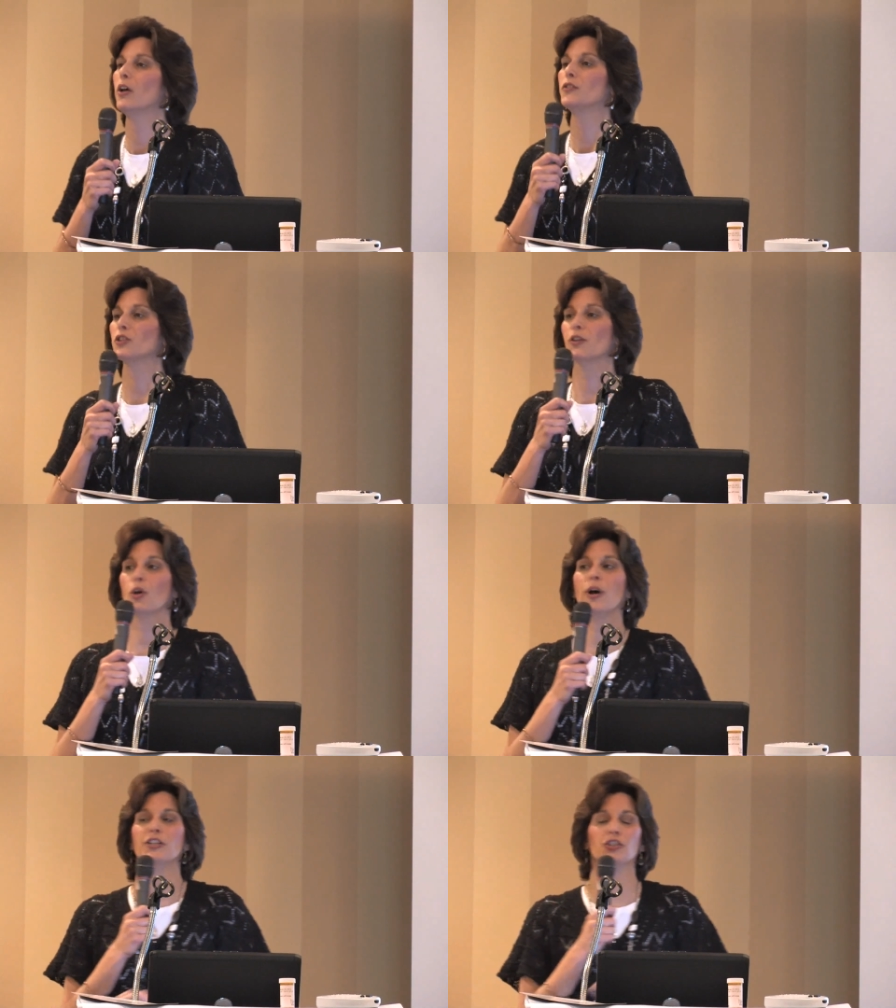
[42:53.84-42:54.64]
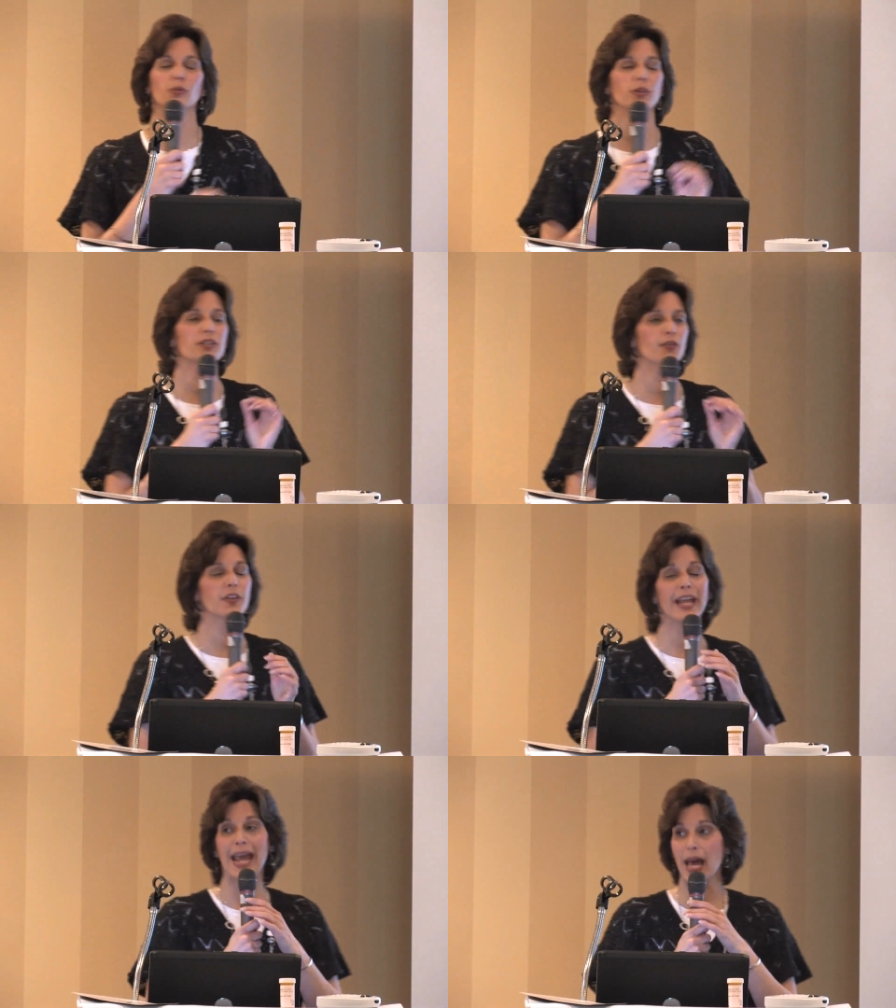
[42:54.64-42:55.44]
So the question was for
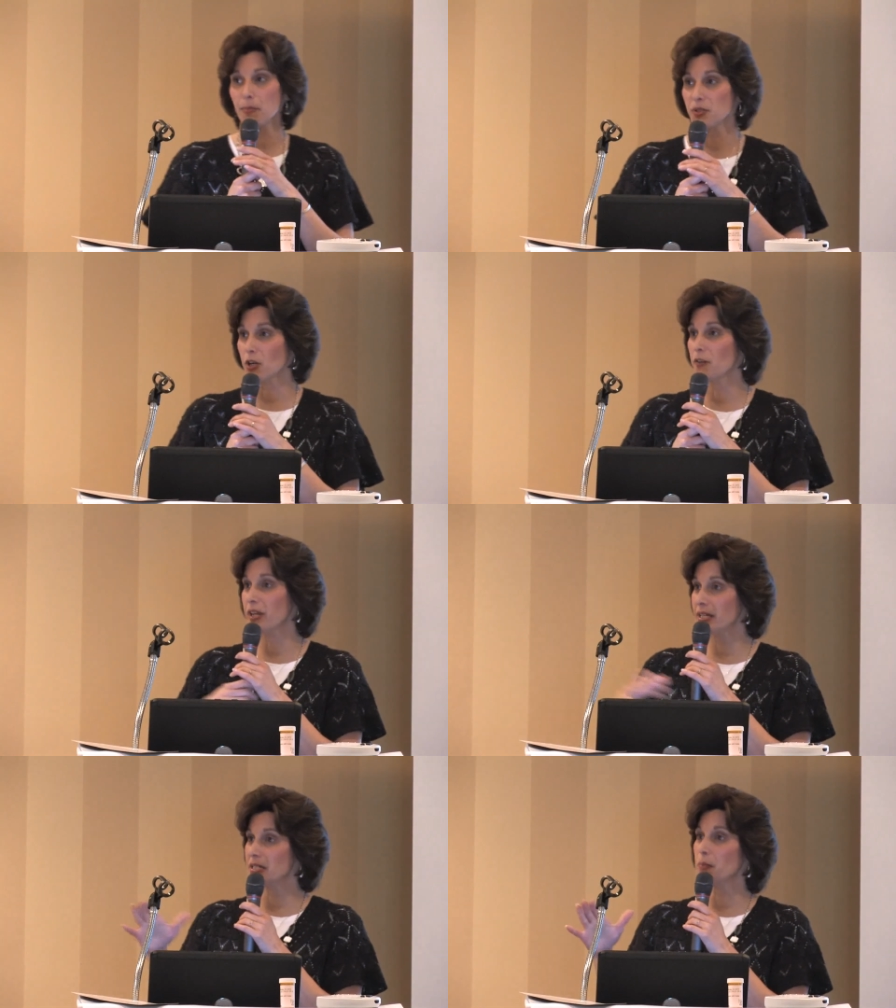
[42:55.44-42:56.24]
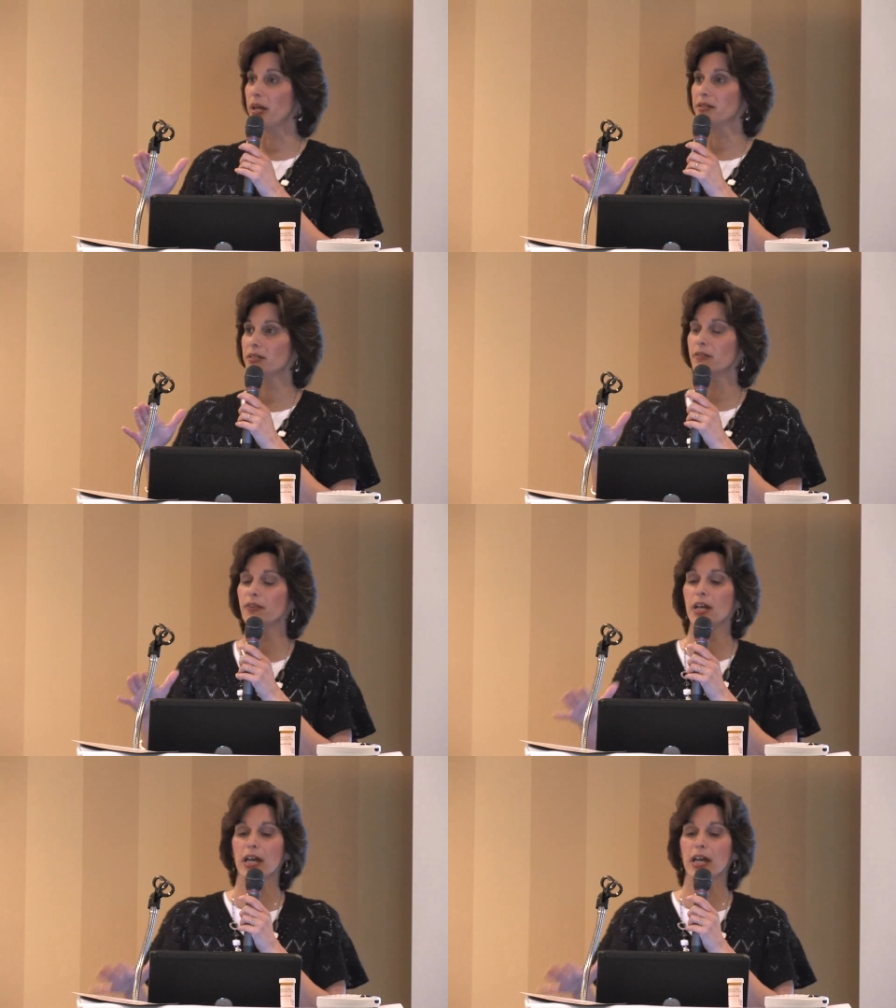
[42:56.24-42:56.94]
the apps, are they expensive?